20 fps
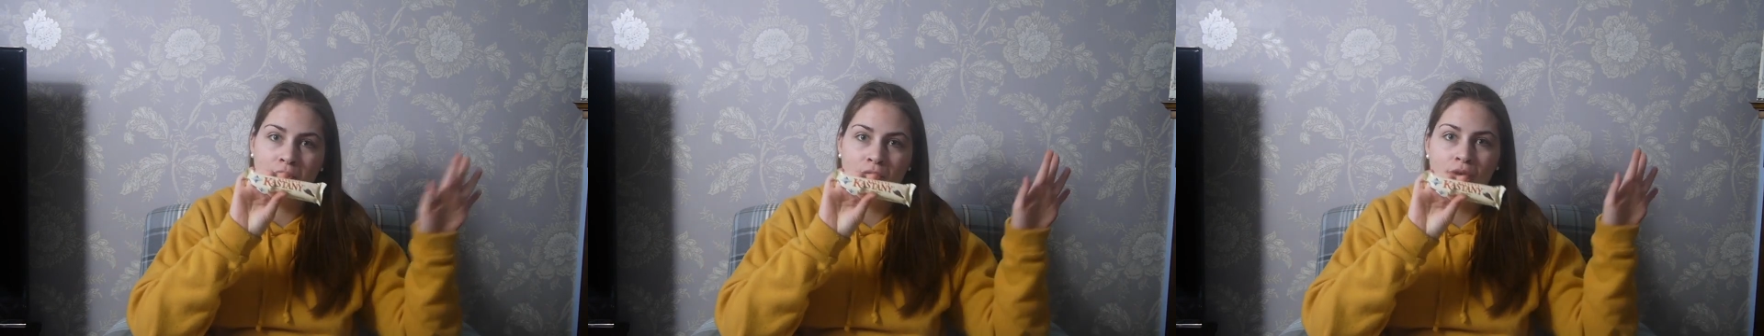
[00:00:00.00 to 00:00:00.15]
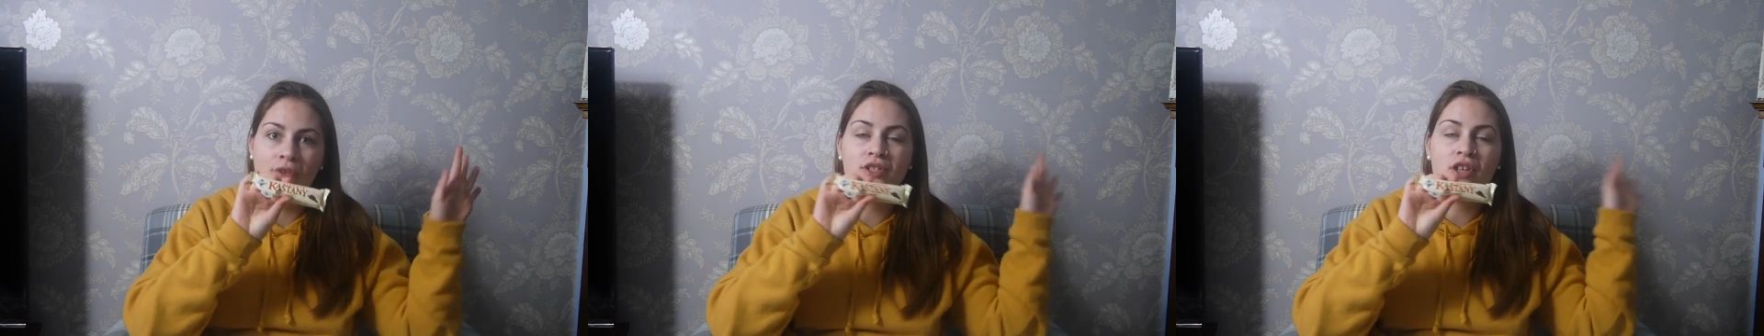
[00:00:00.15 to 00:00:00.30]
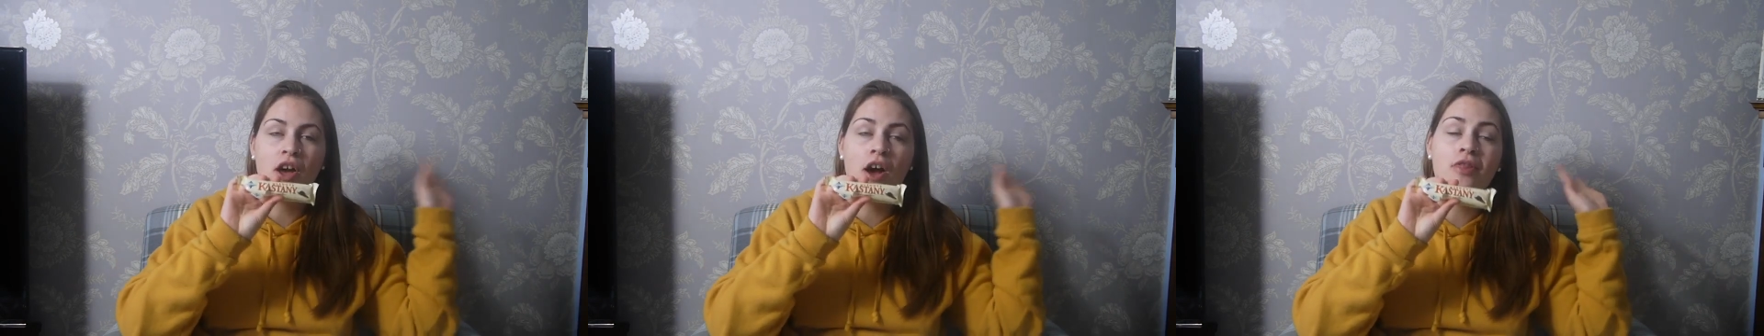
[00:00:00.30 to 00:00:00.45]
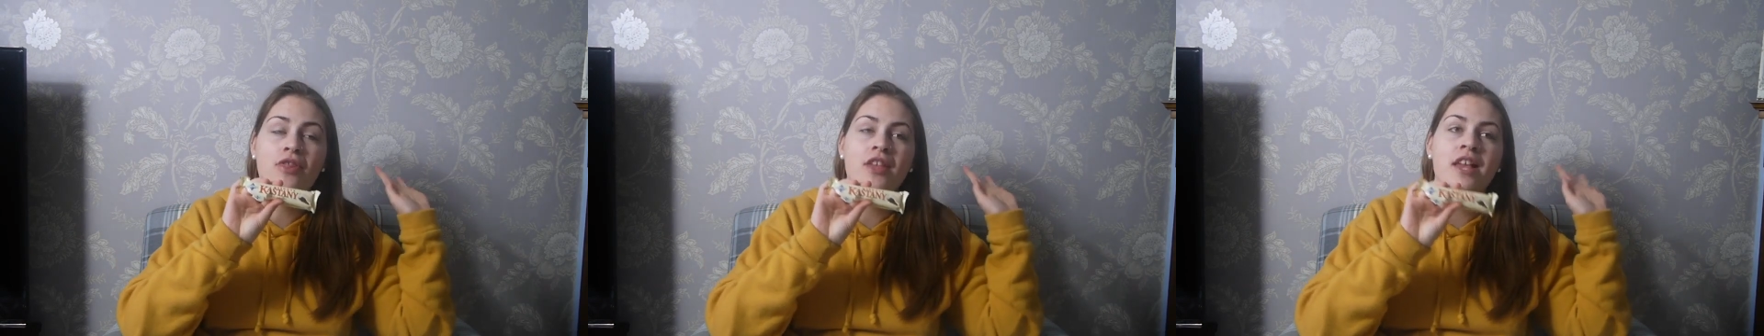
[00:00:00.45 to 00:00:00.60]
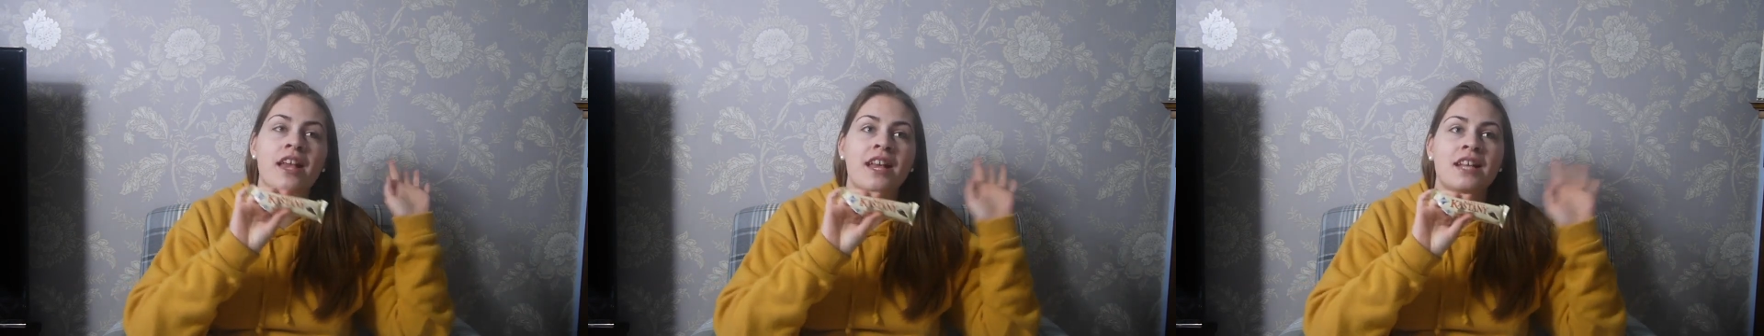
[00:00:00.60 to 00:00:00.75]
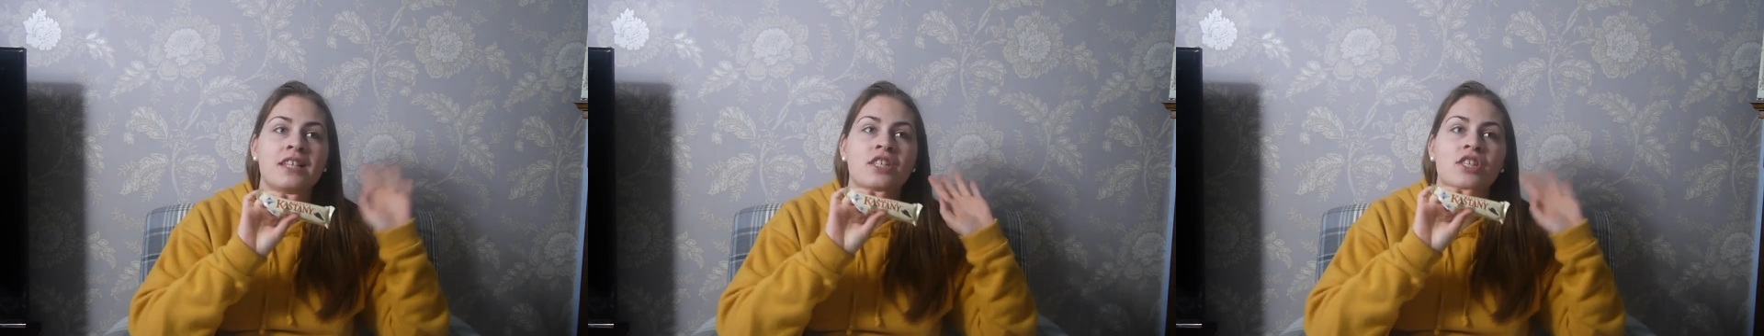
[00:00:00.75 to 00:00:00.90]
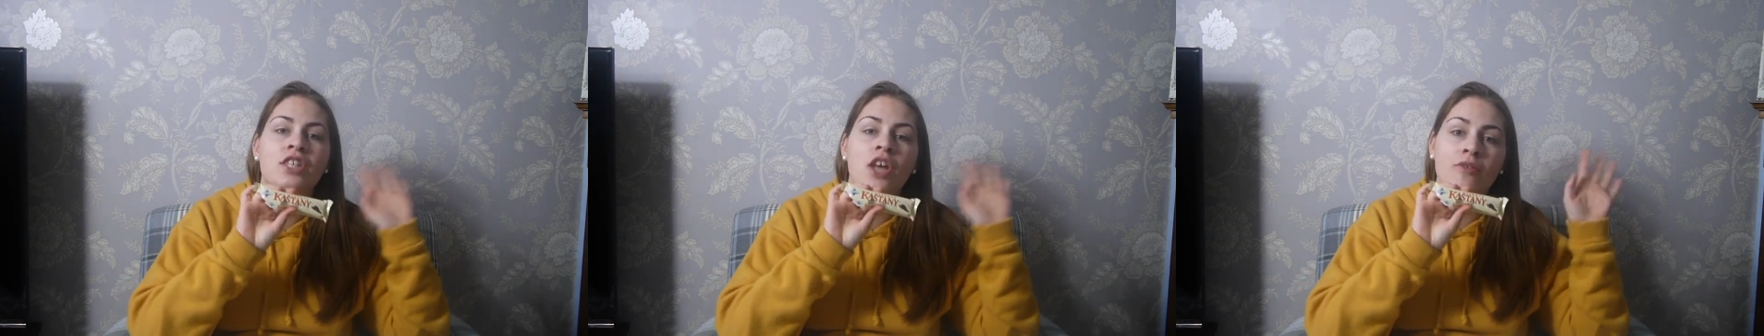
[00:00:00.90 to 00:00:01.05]
because I think
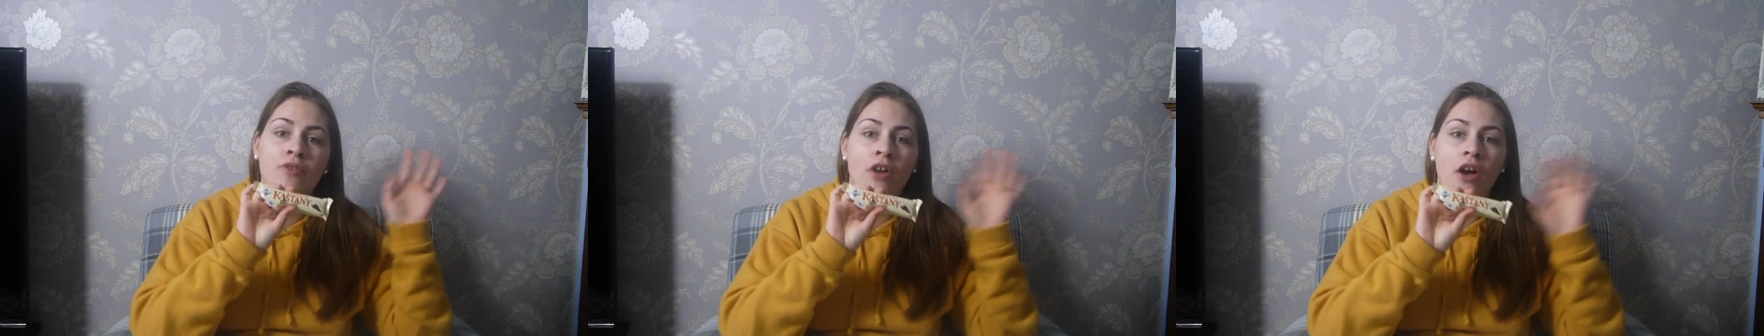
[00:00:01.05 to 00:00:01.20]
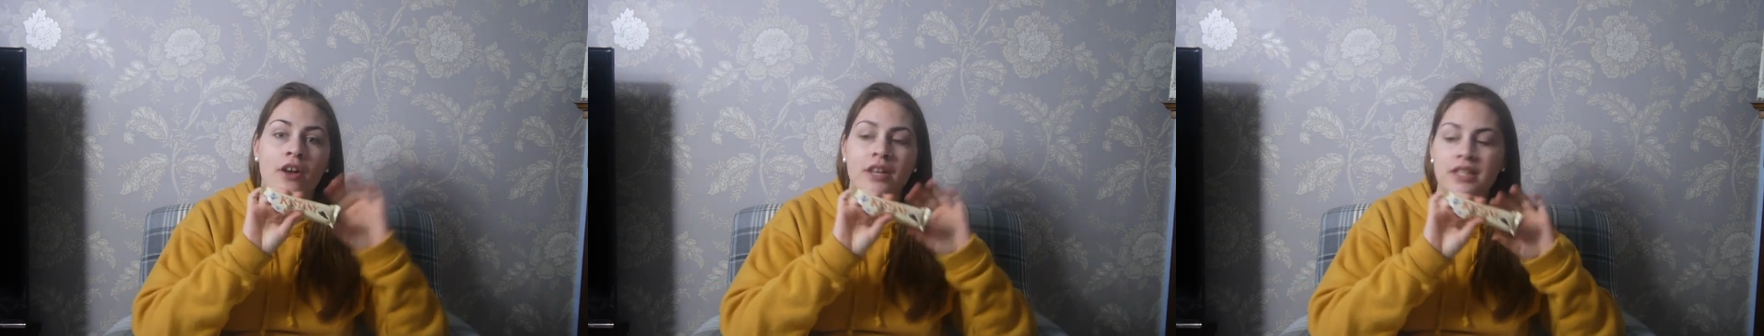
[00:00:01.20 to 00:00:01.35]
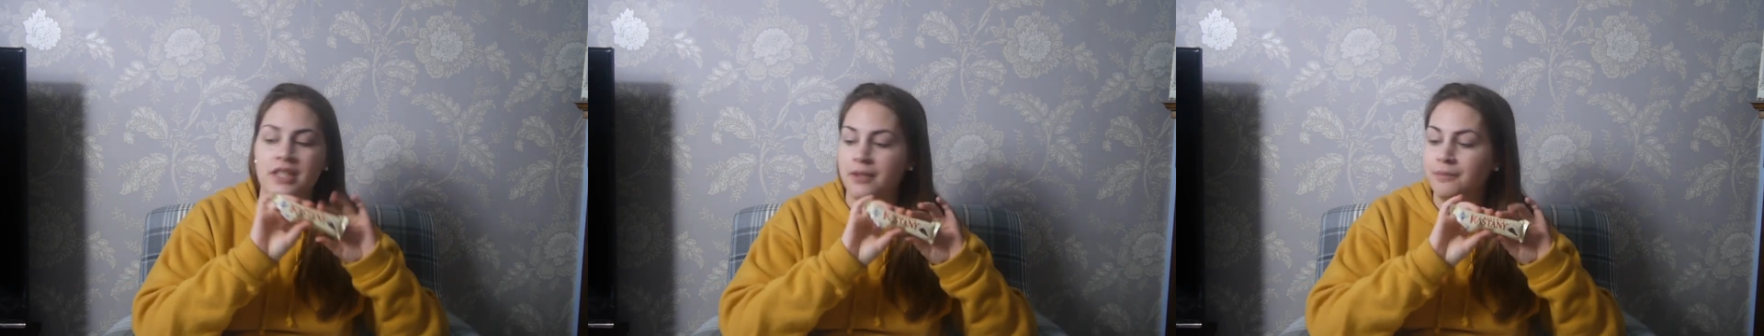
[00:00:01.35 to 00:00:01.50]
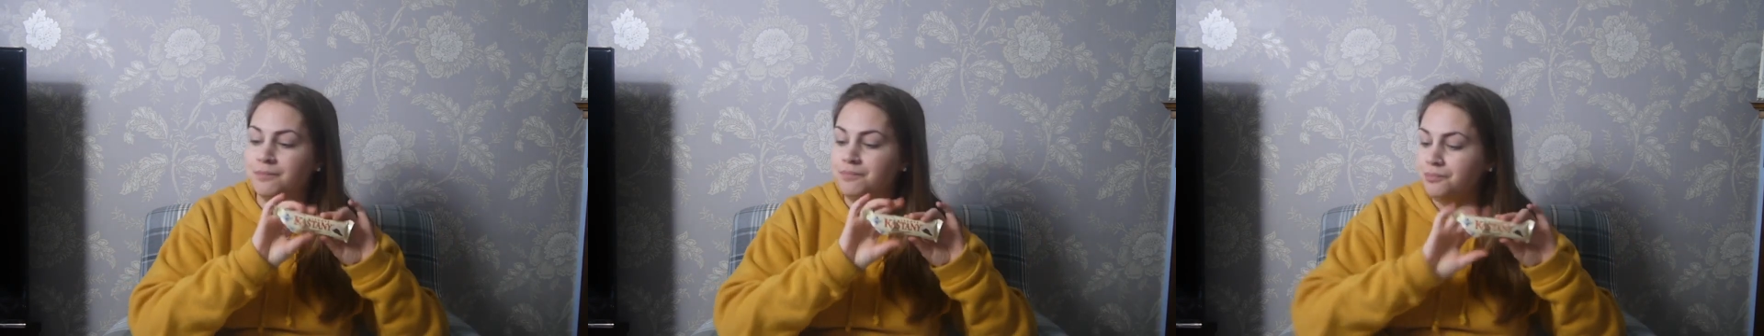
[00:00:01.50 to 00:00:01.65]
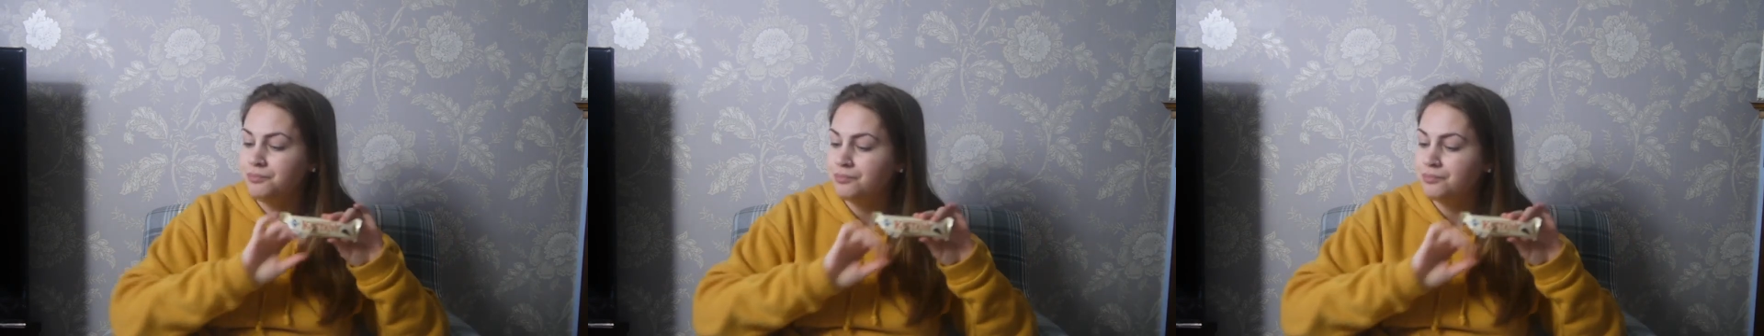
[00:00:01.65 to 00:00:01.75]
it's so nice.